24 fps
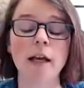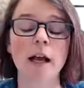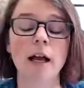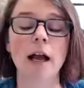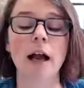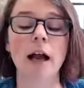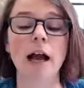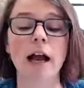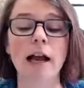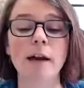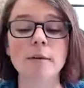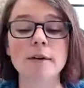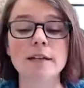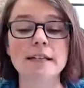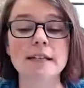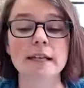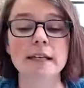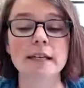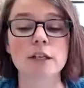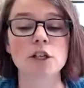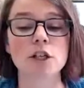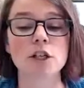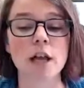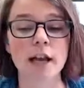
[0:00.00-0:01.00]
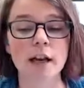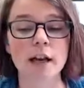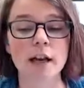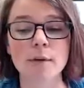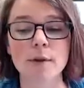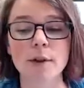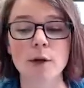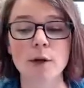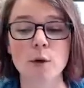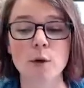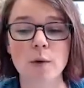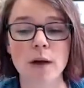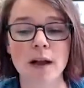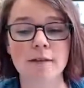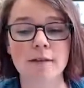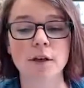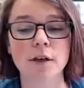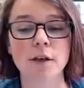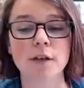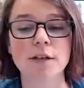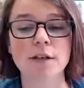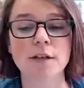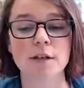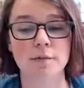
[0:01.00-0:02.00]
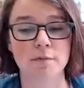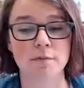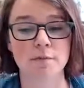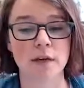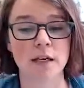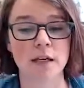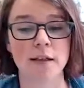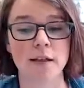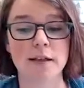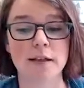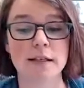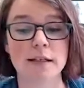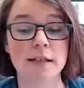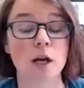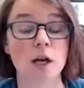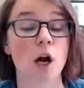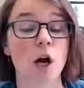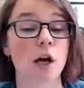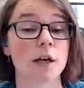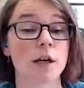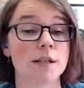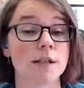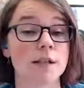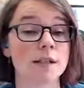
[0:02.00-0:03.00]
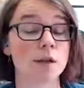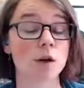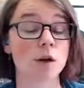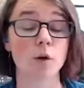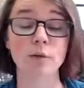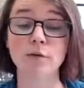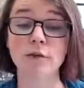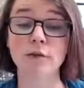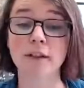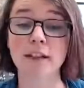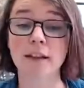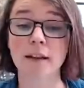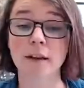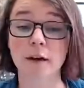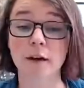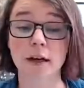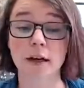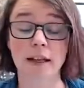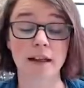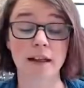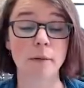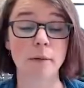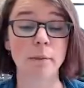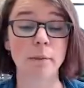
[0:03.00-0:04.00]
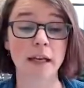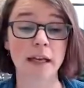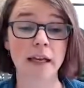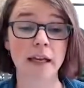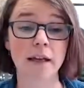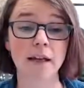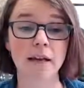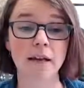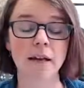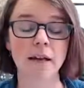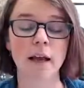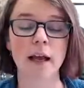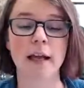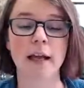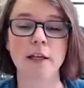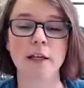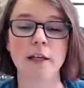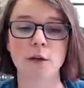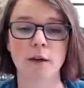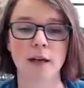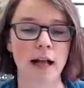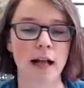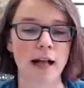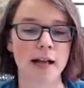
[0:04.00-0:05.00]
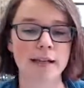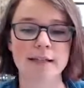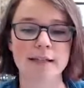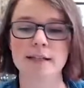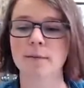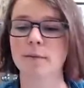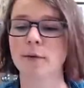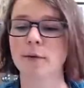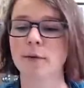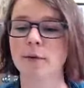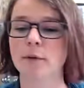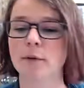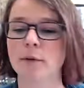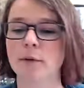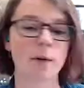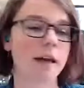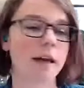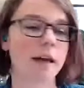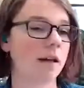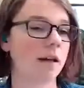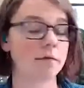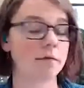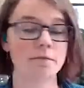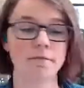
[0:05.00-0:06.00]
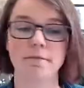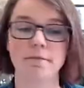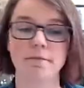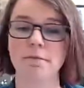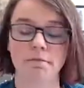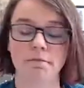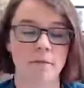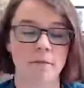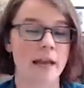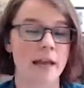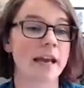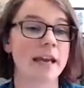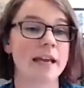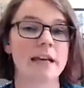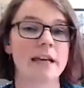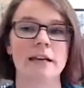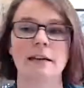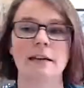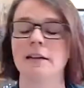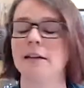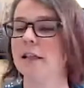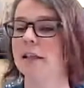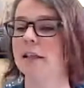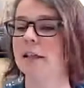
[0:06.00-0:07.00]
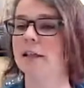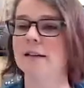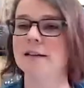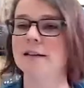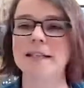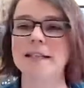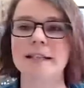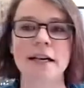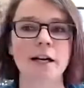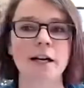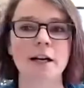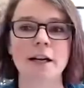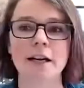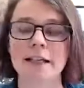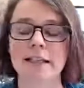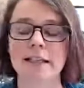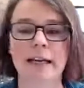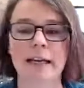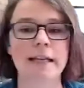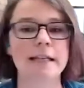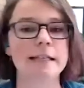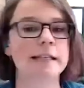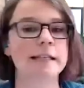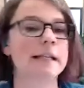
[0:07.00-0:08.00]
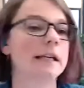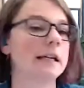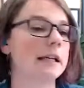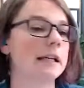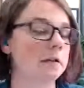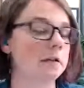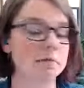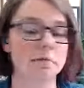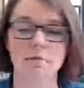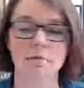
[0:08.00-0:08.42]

I would say check with whoever submitted these cards. Hopefully they're in the meeting and you can ask them really quick, hey, Sarah and Casey,